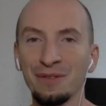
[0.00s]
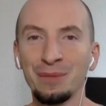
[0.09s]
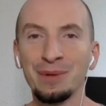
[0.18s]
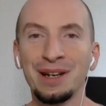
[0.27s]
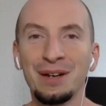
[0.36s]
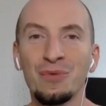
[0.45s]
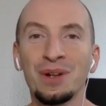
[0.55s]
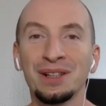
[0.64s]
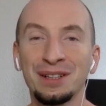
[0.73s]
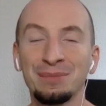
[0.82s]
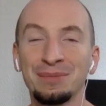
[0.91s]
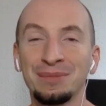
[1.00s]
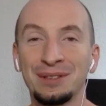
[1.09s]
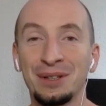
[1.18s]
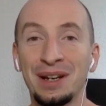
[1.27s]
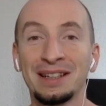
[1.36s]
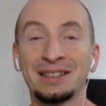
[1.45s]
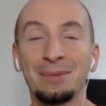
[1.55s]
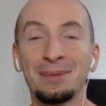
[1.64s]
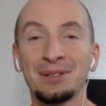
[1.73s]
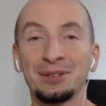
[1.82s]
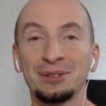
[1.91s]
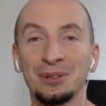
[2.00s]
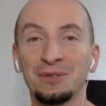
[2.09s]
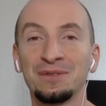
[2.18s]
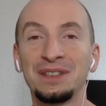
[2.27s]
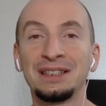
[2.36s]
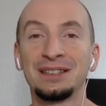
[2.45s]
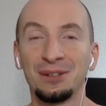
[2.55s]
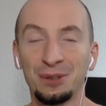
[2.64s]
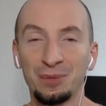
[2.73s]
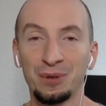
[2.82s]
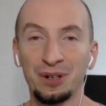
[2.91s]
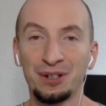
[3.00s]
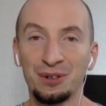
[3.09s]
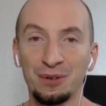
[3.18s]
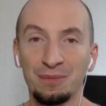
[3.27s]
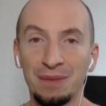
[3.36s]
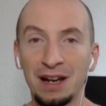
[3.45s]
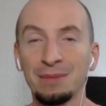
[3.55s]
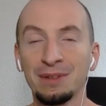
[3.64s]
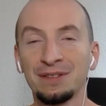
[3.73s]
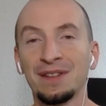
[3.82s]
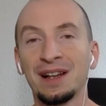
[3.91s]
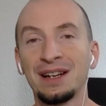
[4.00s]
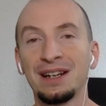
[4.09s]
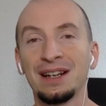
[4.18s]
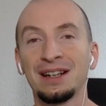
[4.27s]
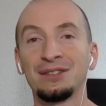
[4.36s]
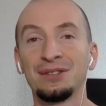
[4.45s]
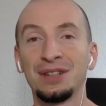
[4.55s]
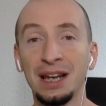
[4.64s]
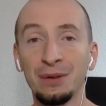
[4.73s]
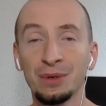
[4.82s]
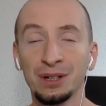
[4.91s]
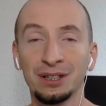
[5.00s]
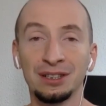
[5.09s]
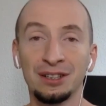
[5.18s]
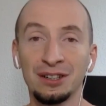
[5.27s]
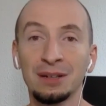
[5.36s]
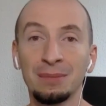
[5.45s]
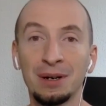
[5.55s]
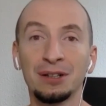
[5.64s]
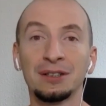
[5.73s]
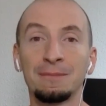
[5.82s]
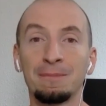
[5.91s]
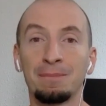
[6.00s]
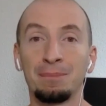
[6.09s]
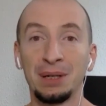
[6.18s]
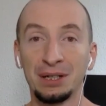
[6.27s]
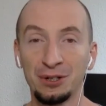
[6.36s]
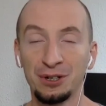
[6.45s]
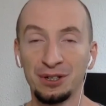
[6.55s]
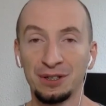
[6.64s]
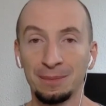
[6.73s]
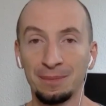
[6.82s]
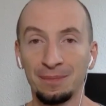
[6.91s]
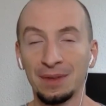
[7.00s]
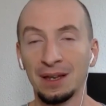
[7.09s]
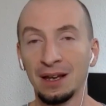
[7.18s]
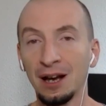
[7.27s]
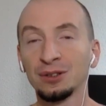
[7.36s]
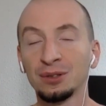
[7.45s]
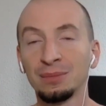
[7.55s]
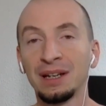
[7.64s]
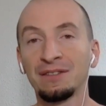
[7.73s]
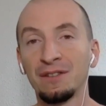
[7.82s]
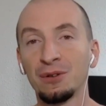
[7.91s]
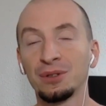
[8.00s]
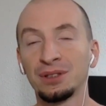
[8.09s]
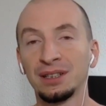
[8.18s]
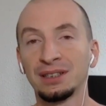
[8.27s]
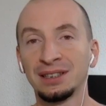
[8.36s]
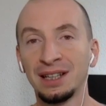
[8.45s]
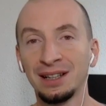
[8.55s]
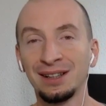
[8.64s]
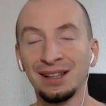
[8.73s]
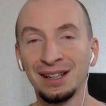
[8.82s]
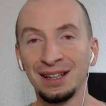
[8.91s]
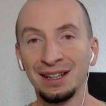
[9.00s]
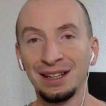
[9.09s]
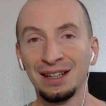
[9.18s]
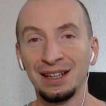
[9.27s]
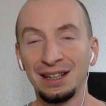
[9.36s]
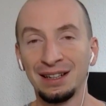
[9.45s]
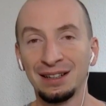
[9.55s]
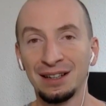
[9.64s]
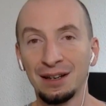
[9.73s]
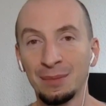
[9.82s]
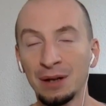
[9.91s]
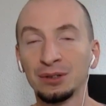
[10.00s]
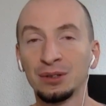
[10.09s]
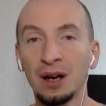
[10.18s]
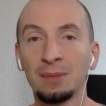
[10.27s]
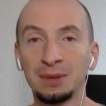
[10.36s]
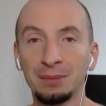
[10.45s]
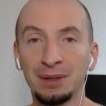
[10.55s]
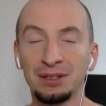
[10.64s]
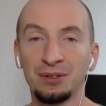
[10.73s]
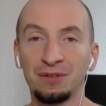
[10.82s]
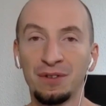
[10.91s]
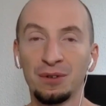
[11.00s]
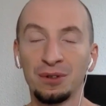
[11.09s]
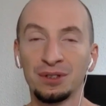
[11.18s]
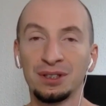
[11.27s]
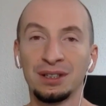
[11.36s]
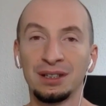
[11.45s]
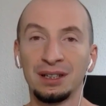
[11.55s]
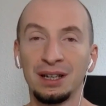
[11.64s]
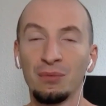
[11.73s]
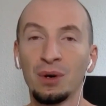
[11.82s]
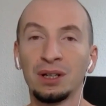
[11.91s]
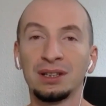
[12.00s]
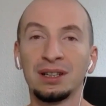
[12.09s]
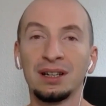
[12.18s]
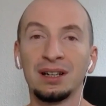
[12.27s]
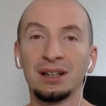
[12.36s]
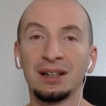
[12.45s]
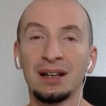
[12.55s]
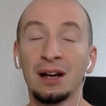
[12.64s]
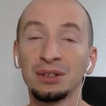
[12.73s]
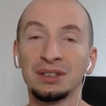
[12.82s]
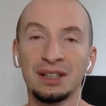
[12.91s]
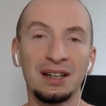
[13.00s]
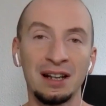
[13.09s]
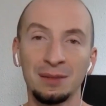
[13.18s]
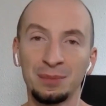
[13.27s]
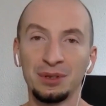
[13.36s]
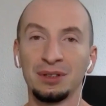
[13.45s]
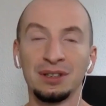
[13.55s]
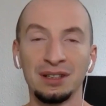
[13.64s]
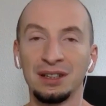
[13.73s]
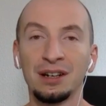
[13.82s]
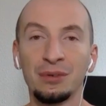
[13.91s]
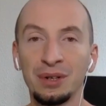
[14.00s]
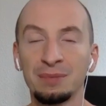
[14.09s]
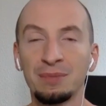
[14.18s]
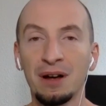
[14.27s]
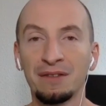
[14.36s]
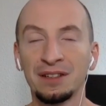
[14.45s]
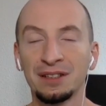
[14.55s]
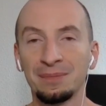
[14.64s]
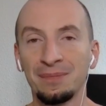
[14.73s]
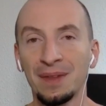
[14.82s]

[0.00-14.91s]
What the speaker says: everybody, and welcome to the next episode of the Sellerboard Show. My name is Vladi, and today we're going to talk about pictures, how to make photos that sell, and how to optimize your photos, and how this can help you increase profits.